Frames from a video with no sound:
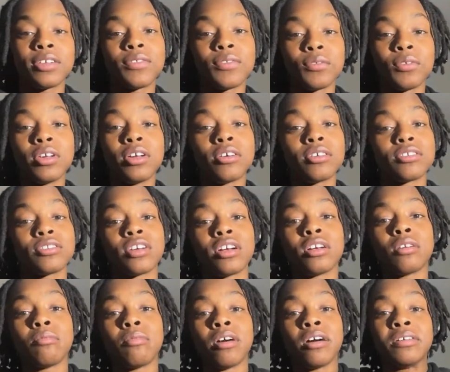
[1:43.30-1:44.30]
we're gonna talk
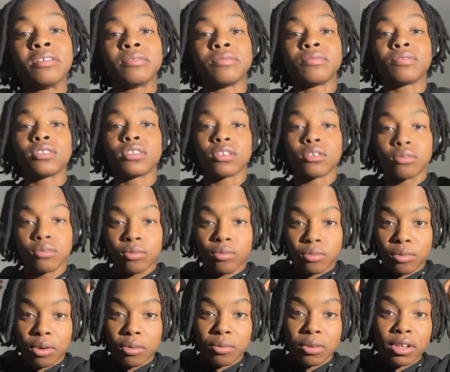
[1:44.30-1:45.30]
about
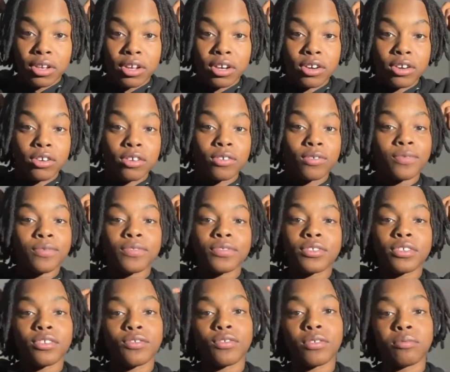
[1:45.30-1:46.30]
what we learn
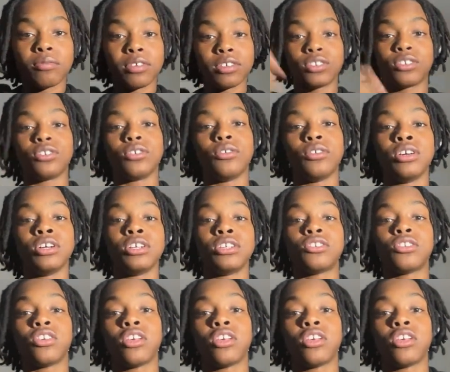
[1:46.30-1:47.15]
from these stories.